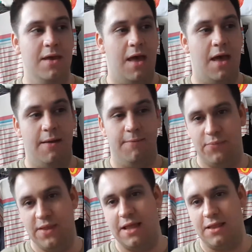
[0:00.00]

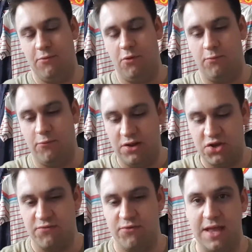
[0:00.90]
They're getting on with each
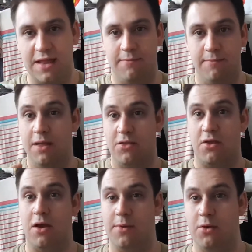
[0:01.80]
other, and then as
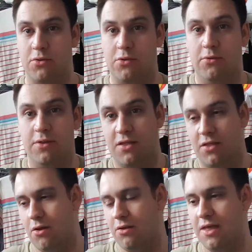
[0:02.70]
time goes along they
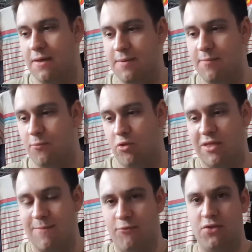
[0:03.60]
start to get a bit more
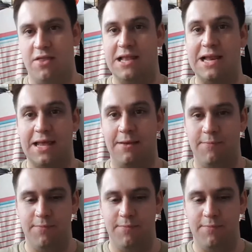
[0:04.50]
separate as Lily